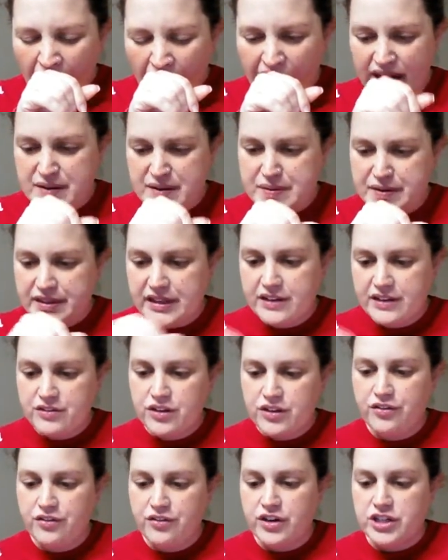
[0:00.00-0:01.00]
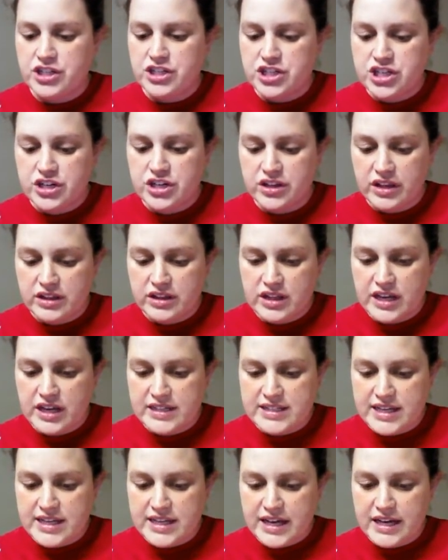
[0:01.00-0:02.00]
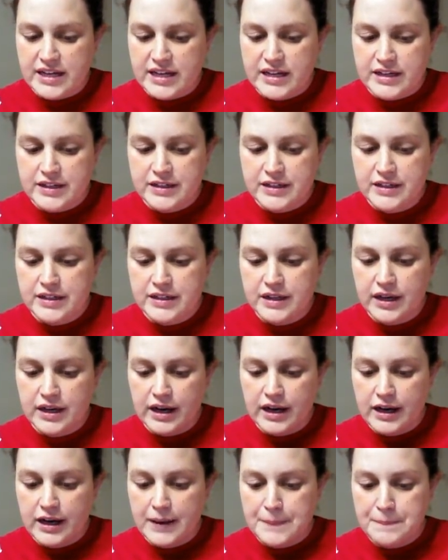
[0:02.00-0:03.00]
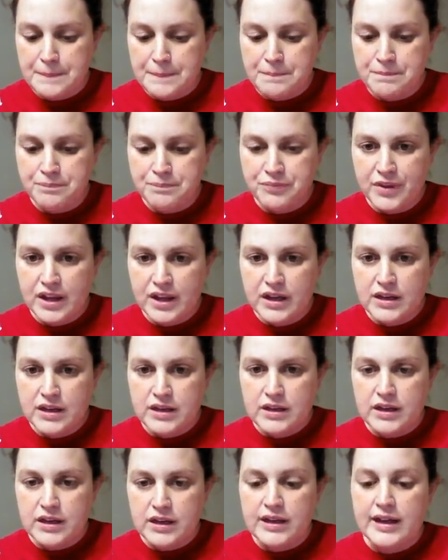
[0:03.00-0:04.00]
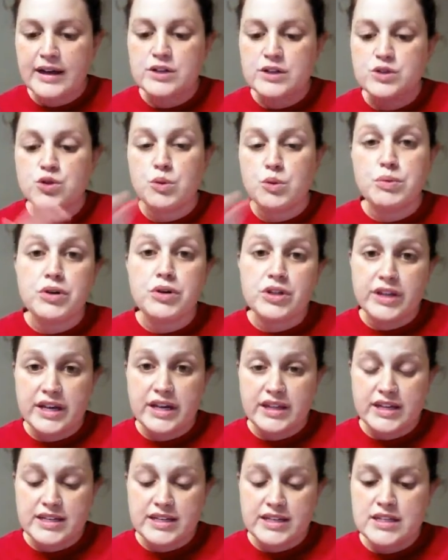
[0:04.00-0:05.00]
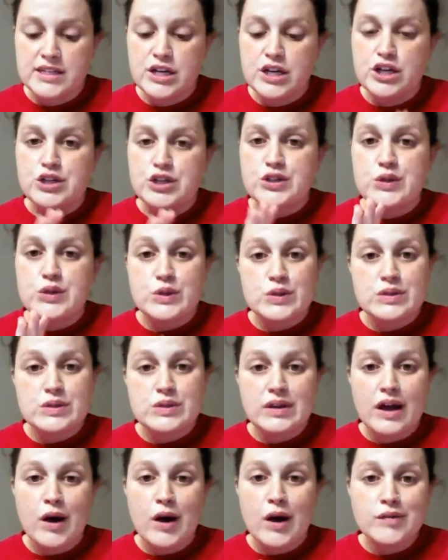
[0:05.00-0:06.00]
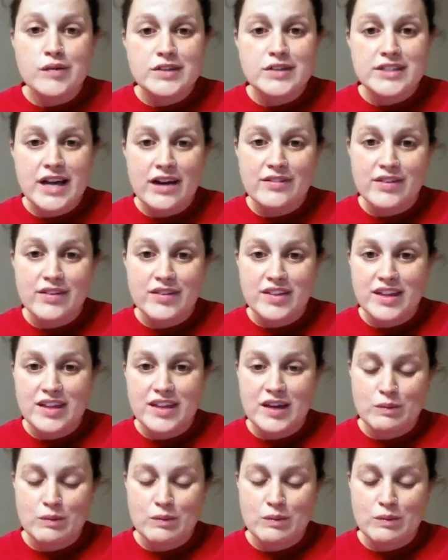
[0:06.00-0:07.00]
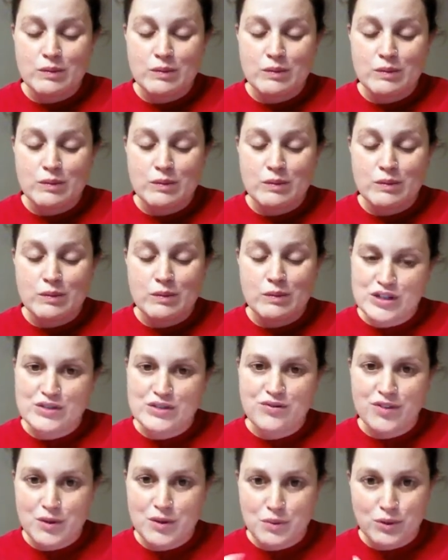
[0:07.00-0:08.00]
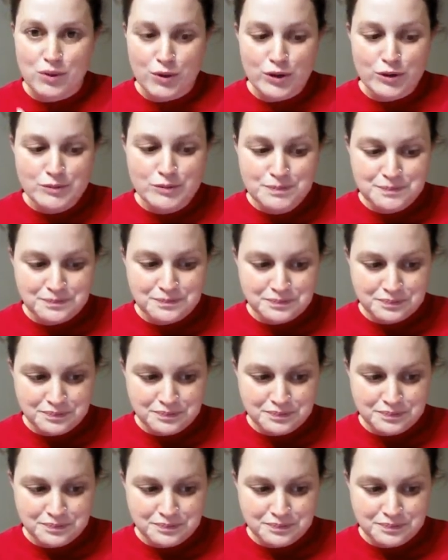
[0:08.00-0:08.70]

I believe, the first year that they did an actual book like this. So it's helpful to have everything in one place so you can just flip through.